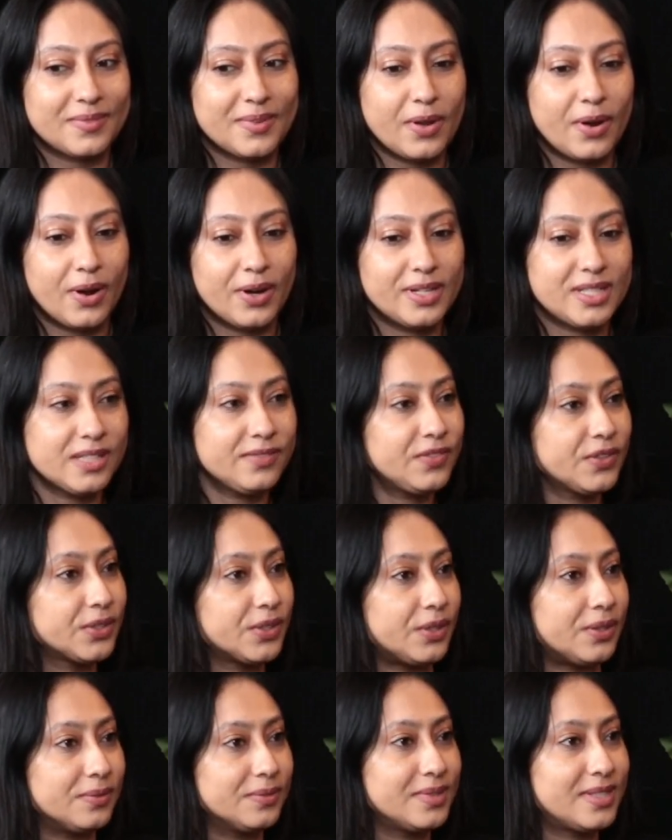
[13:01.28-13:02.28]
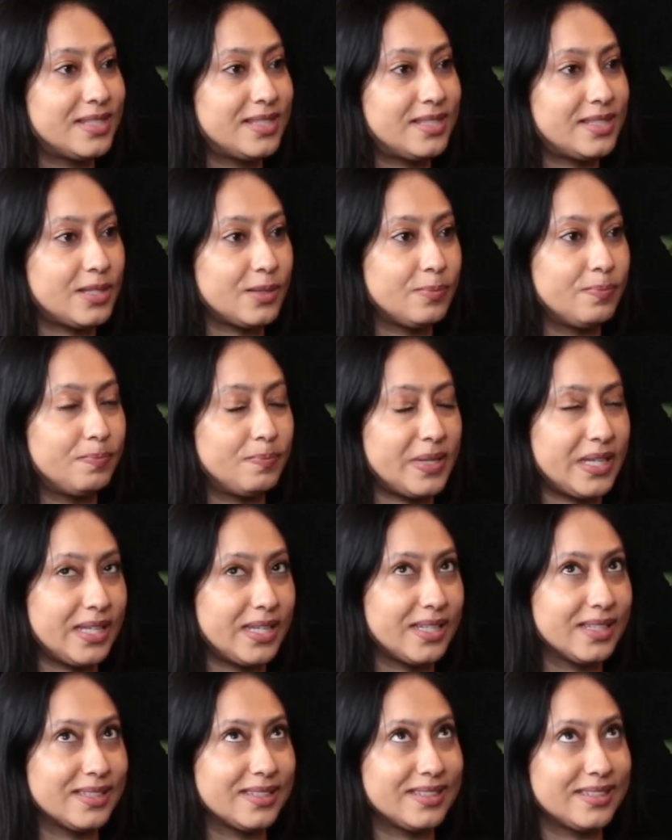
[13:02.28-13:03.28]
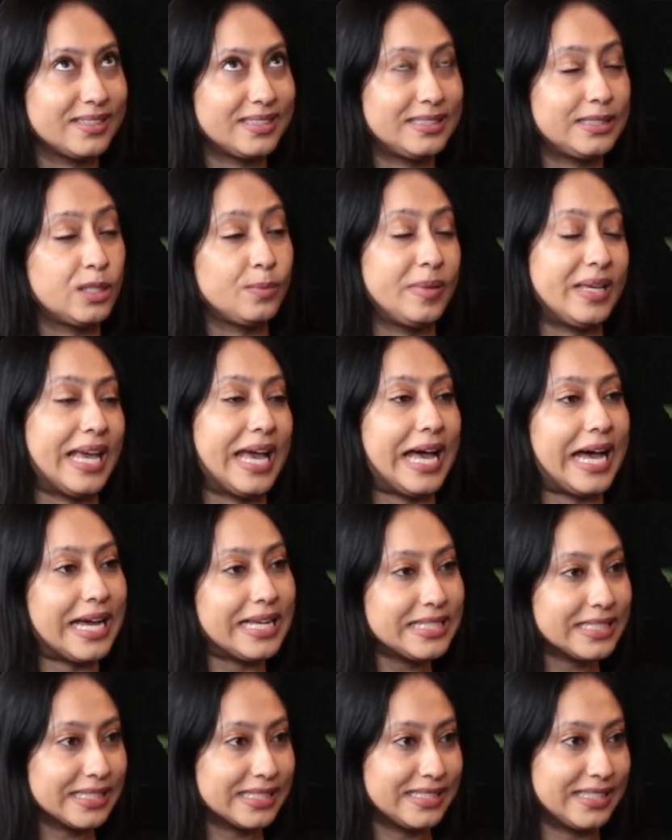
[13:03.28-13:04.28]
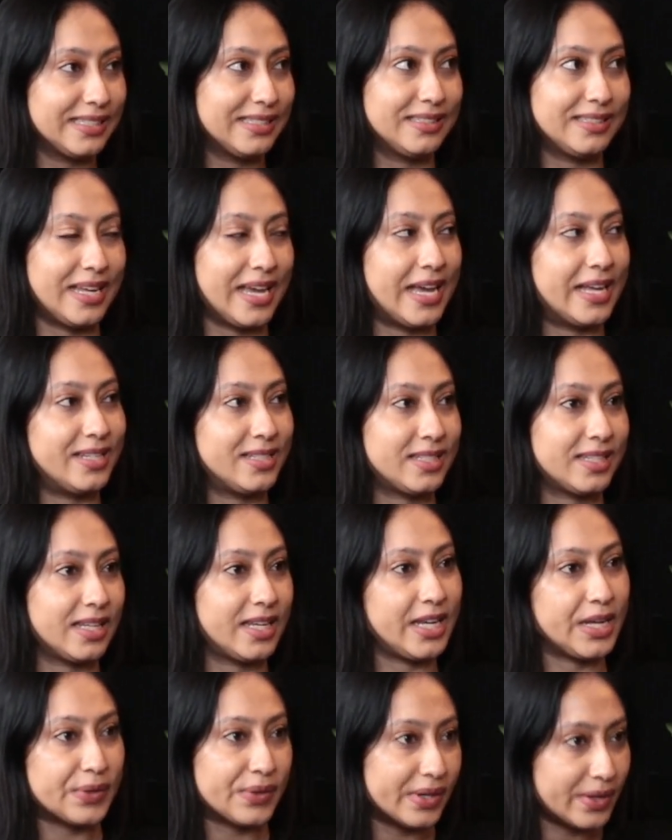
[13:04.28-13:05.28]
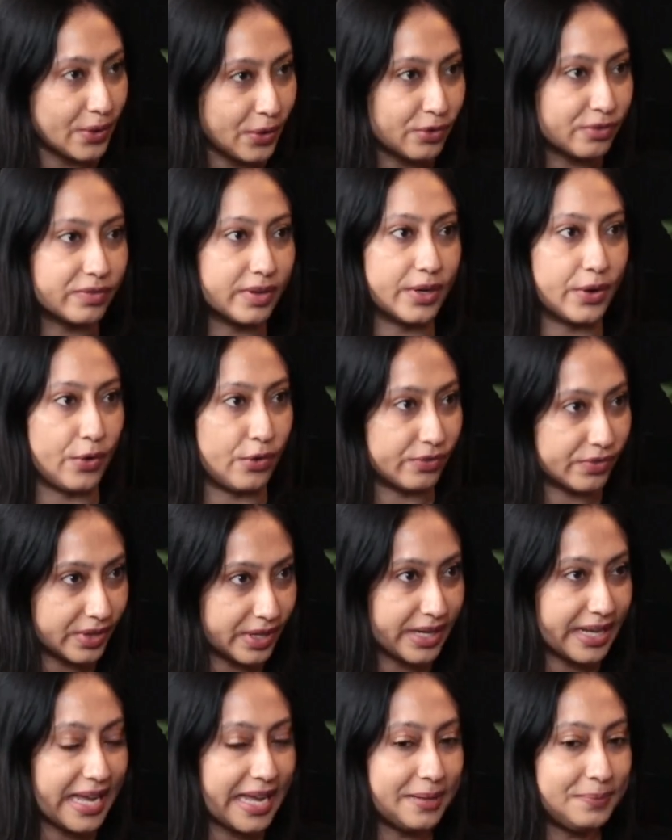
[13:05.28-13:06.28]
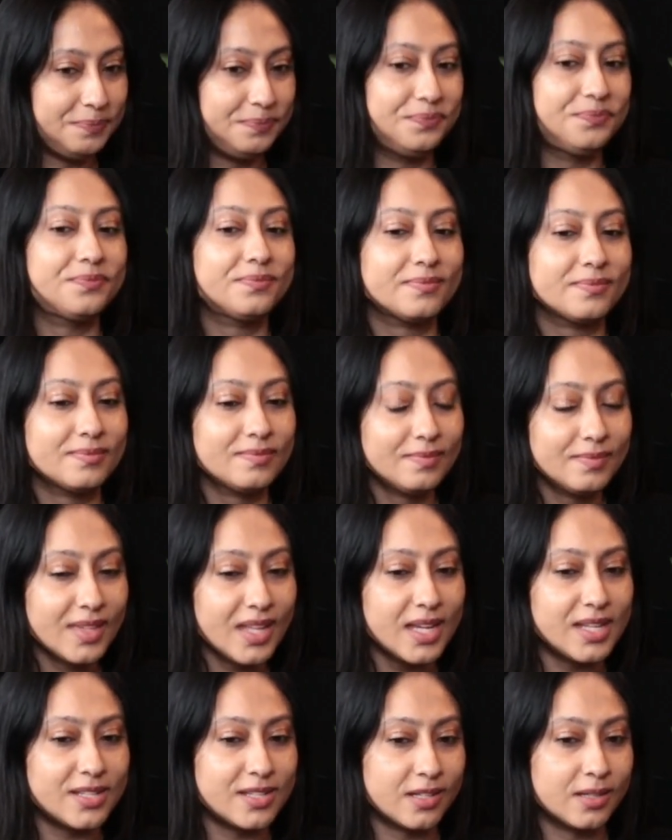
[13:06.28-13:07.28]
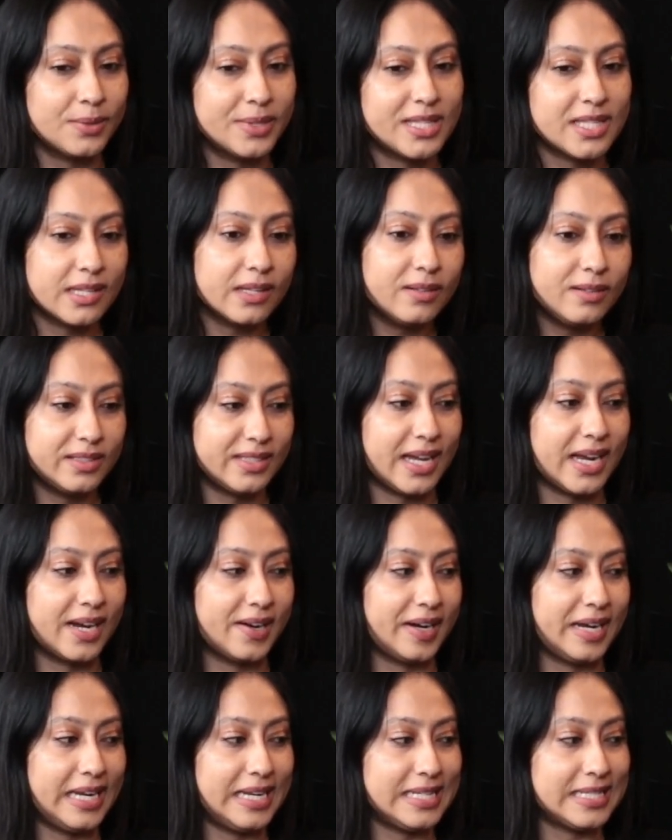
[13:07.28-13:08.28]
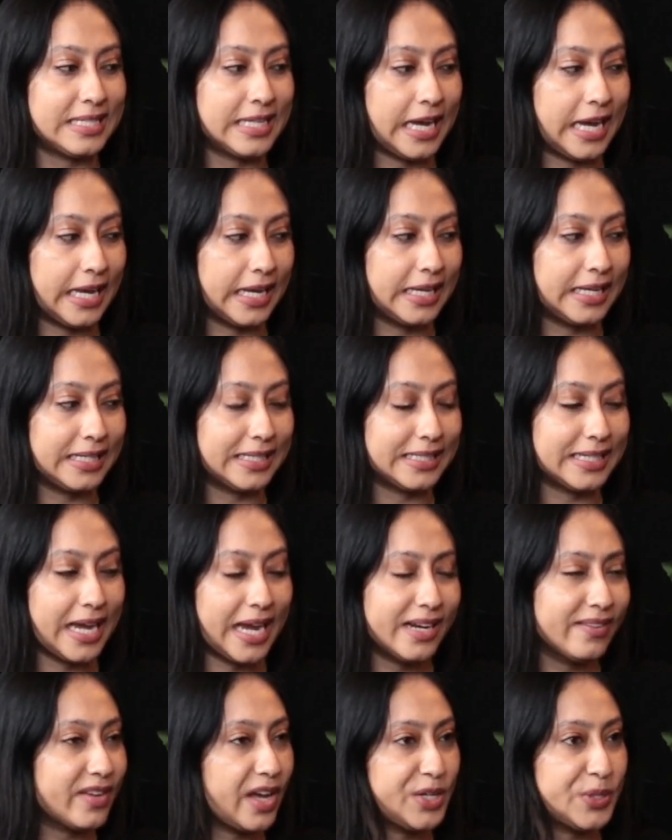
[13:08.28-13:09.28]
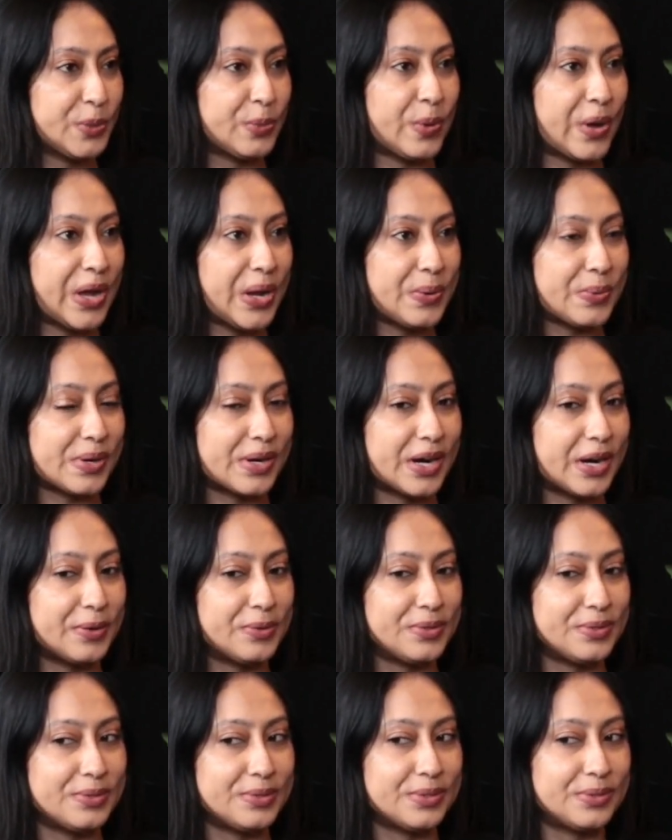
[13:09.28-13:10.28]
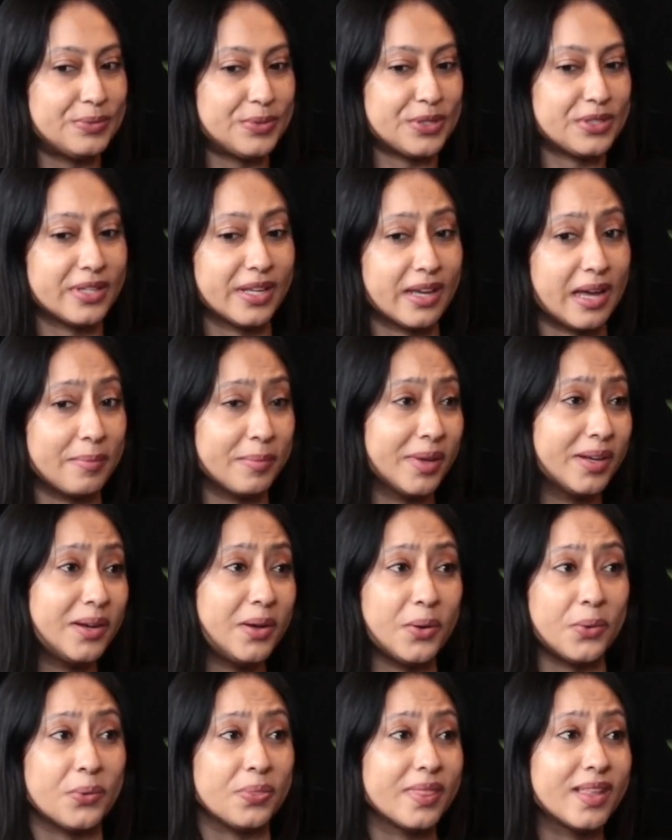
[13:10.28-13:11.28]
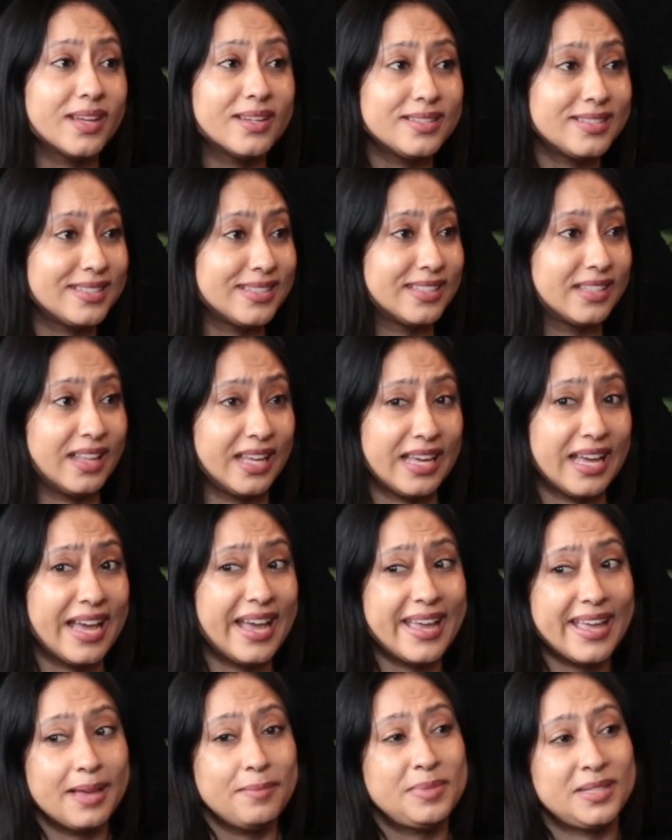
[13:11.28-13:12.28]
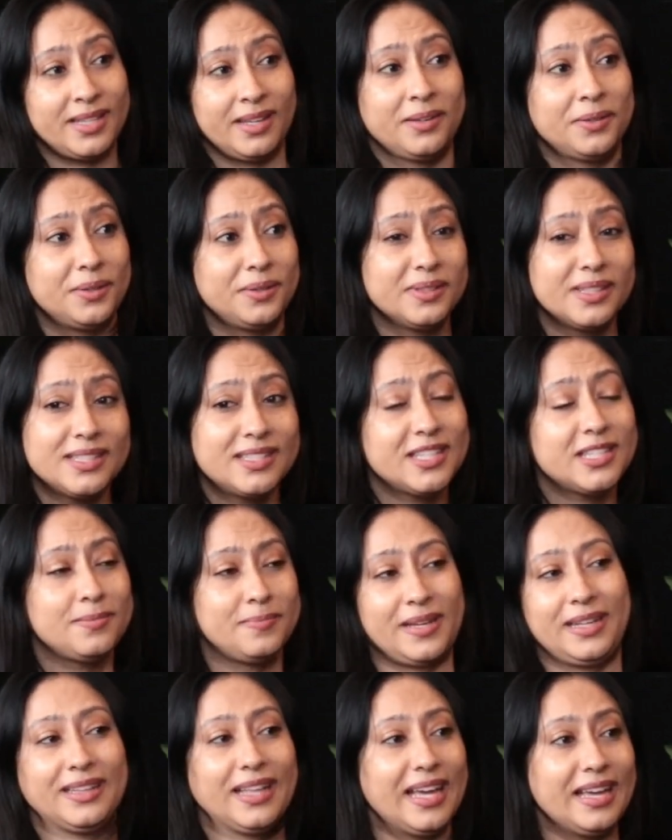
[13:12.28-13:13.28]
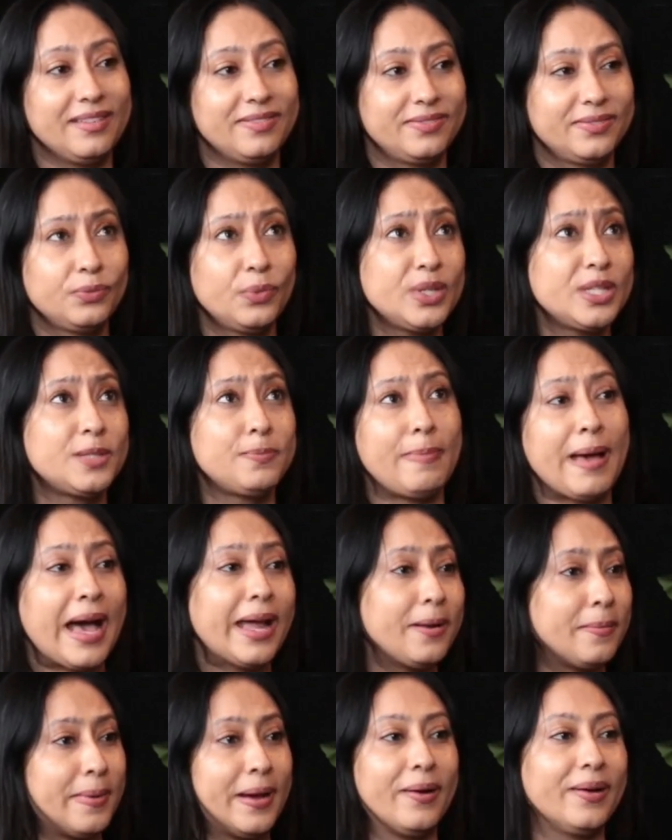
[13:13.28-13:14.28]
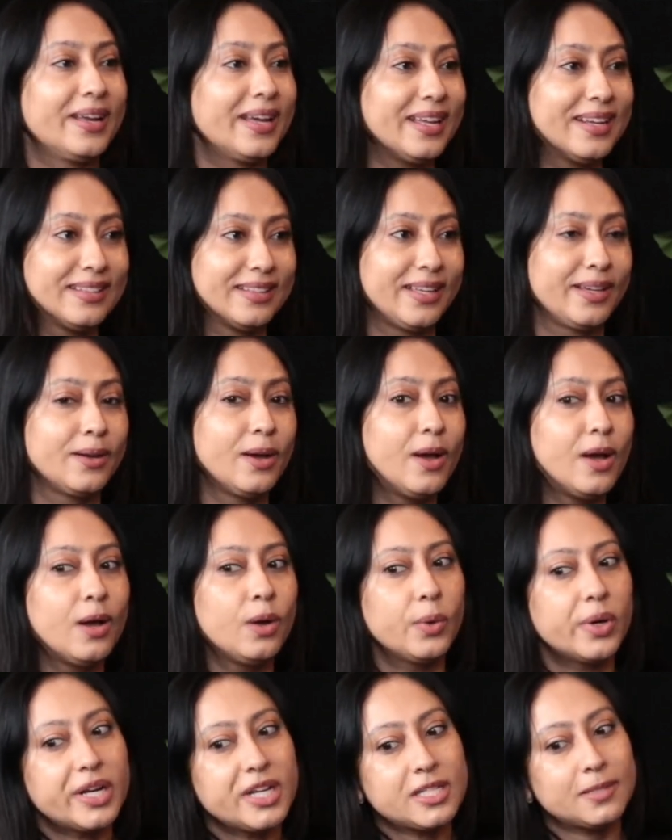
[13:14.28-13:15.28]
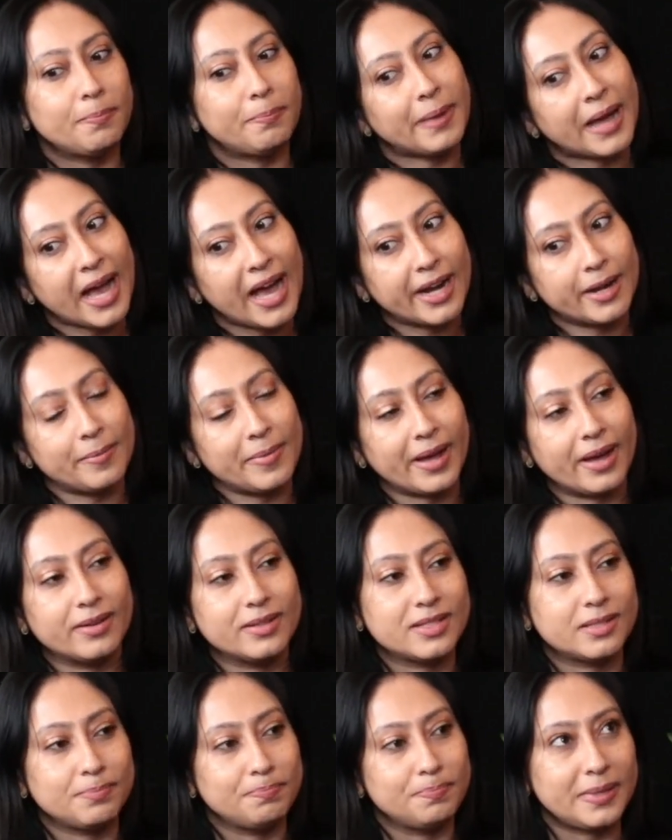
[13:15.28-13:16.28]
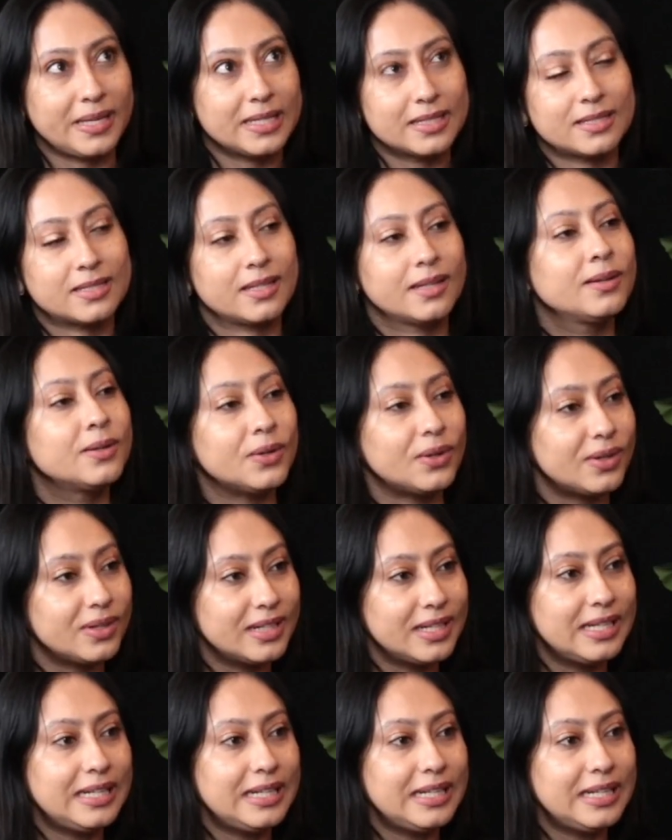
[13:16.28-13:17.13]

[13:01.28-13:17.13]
difficult to be asked and to hear it over and over again. And so with Single Diaries, I kind of got to a point where I was just like, I'm going to own this. Like, I am single. This is my life. What's bad about it? Like, what is bad about being single?